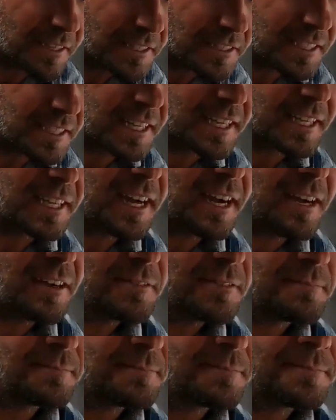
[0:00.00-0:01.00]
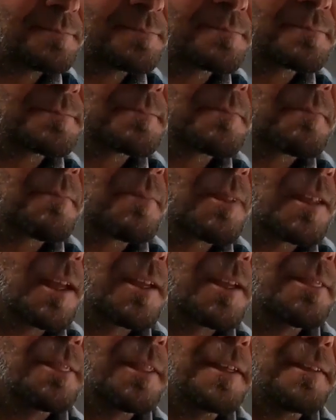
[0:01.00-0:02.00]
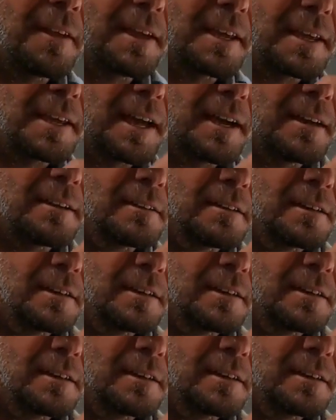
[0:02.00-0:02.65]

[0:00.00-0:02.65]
in as it can go. And there you go.